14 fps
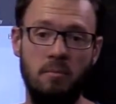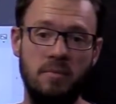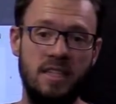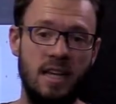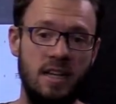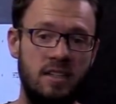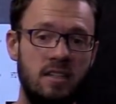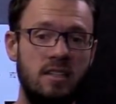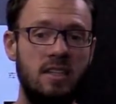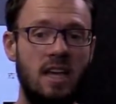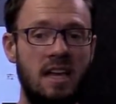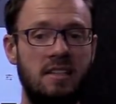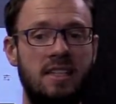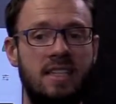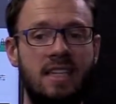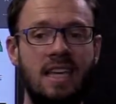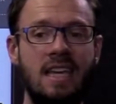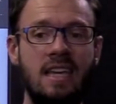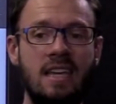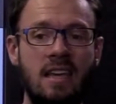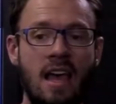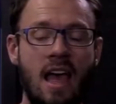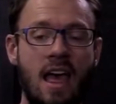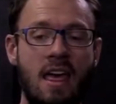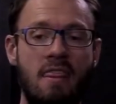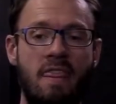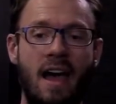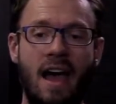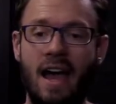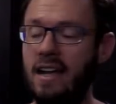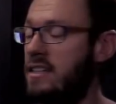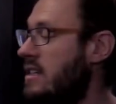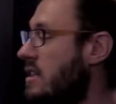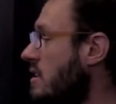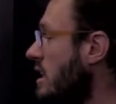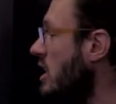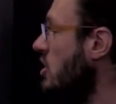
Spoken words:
sentence and see that the